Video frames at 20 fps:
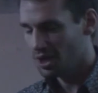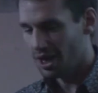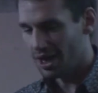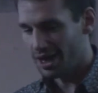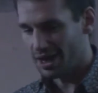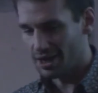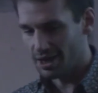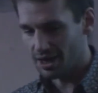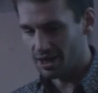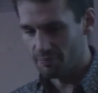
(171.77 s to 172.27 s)

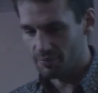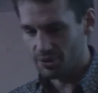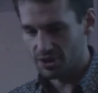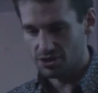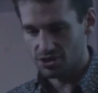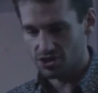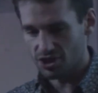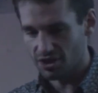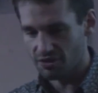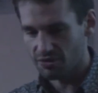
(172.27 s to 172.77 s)
And I've
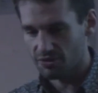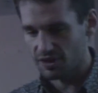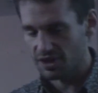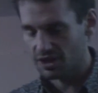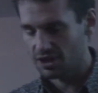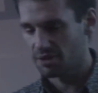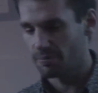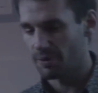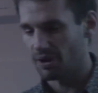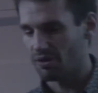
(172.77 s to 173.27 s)
been trying to
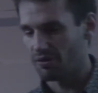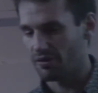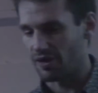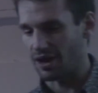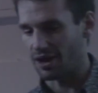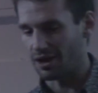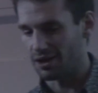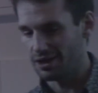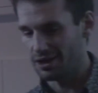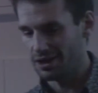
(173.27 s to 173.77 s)
think about
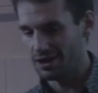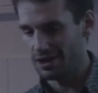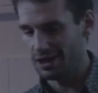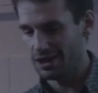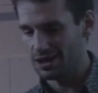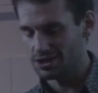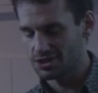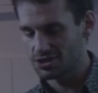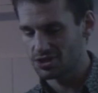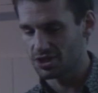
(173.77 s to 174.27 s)
that
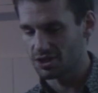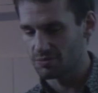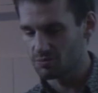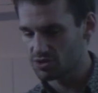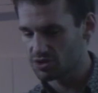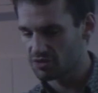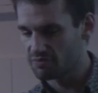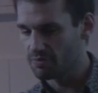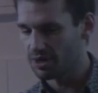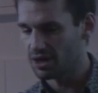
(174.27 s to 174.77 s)
in
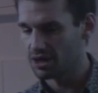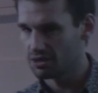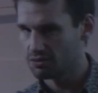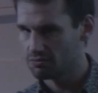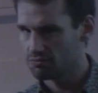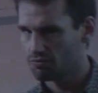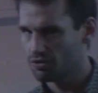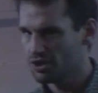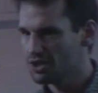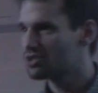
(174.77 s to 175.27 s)
terms of my
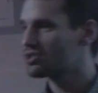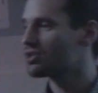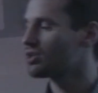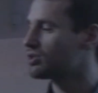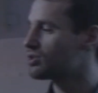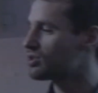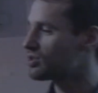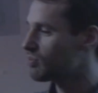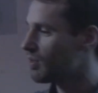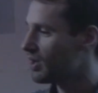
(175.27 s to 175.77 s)

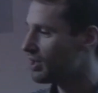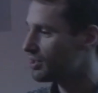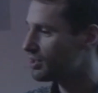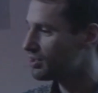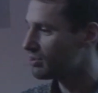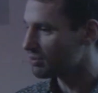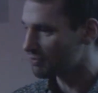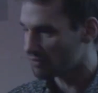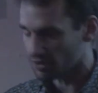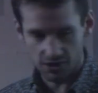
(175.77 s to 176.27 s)
research as well at
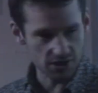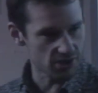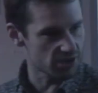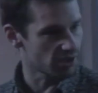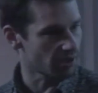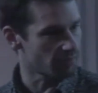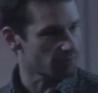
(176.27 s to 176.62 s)
university.